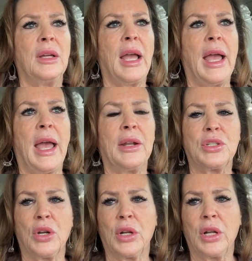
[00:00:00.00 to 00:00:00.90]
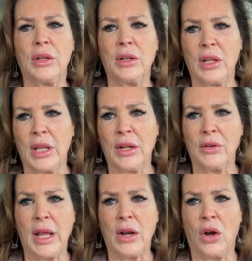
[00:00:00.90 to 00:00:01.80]
and turn it the
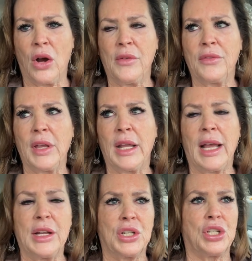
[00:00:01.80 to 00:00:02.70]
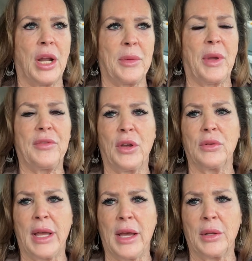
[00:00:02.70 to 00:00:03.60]
internet off and I had to shut my phone
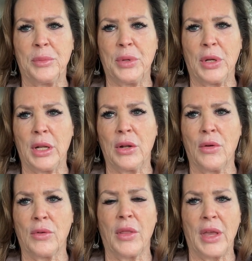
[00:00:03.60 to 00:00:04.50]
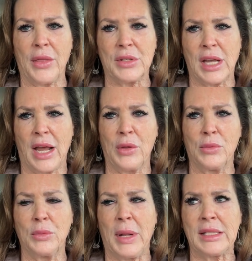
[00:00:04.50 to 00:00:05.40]
down and put it over on the other side of the
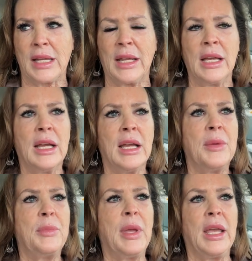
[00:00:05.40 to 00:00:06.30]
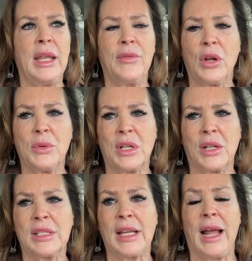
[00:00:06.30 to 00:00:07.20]
room last night. And even though it was
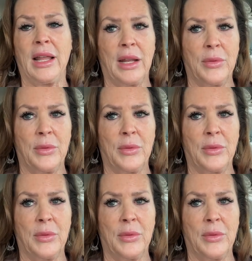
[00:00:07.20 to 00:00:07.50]
on silent, it